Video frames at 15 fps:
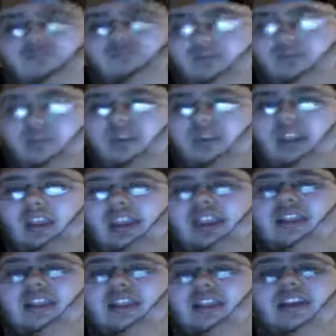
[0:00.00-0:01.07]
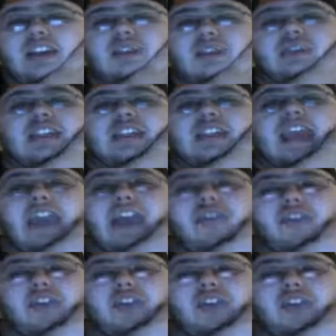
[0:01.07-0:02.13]
And then he goes into Envy, which
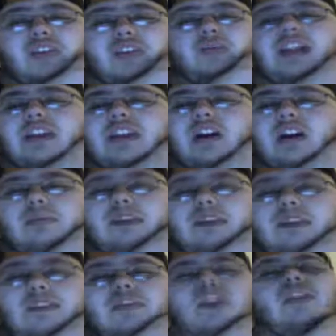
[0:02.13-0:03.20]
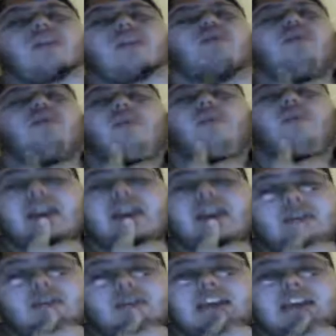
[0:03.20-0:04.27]
kind of caught me off guard. I don't know why he went to
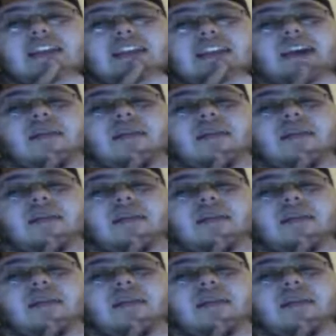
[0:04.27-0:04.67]
Entei. I mean,